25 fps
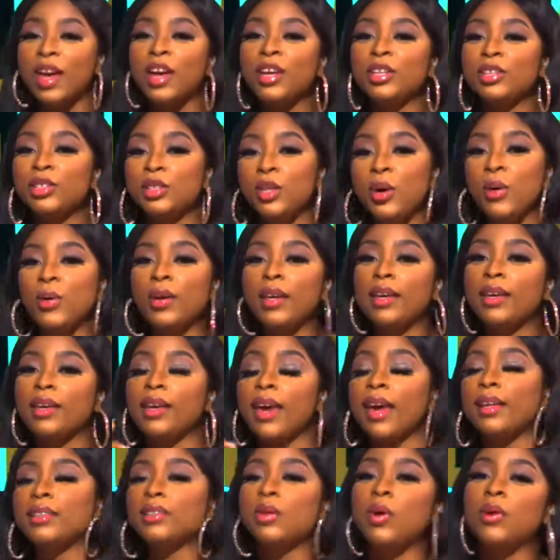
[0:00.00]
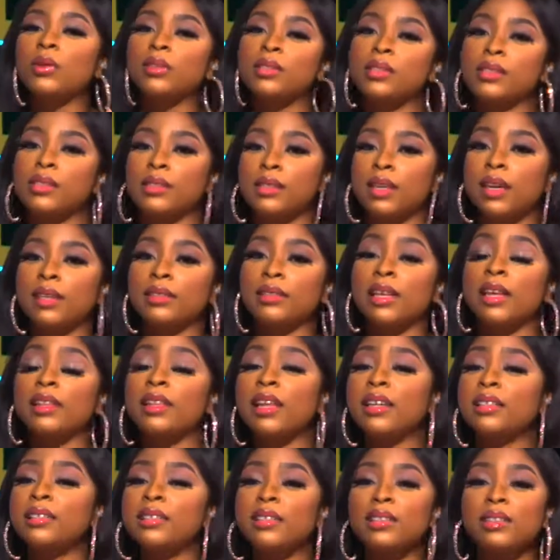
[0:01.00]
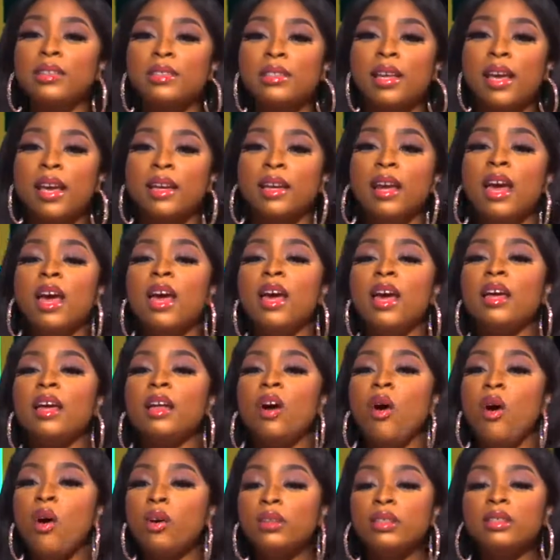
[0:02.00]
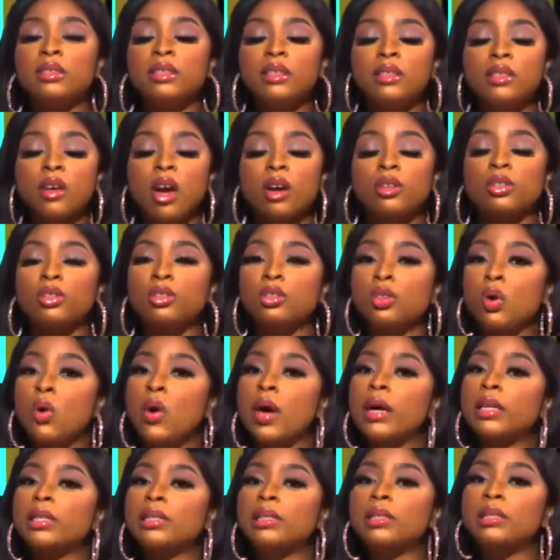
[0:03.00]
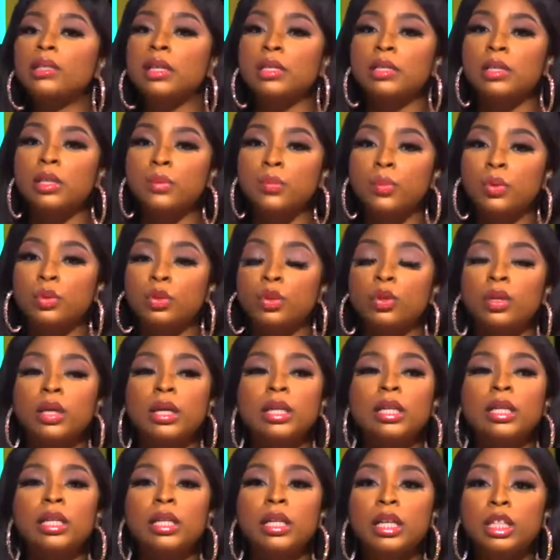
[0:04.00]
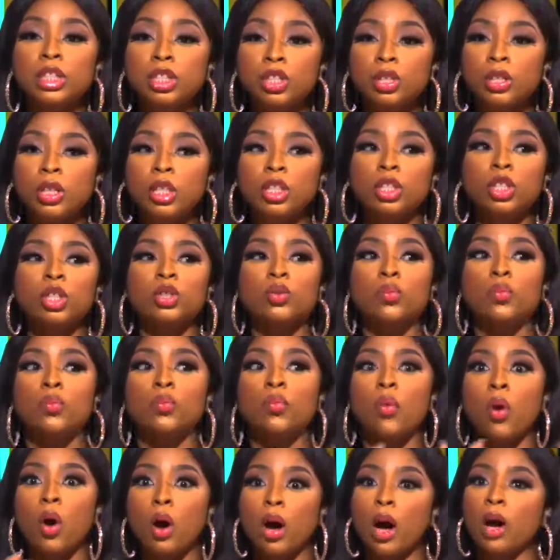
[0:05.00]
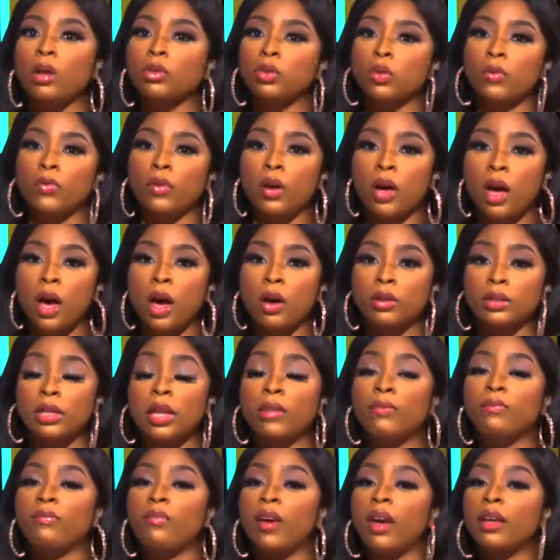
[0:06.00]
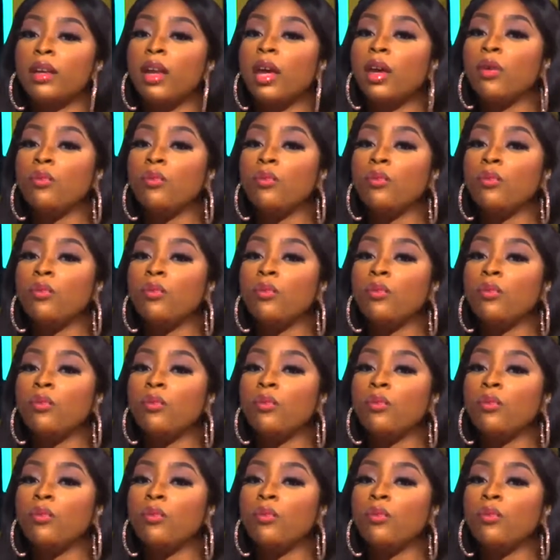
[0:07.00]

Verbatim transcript: So get all these things. And like she said, all these things are so accessible. You can literally just walk out of your house and find a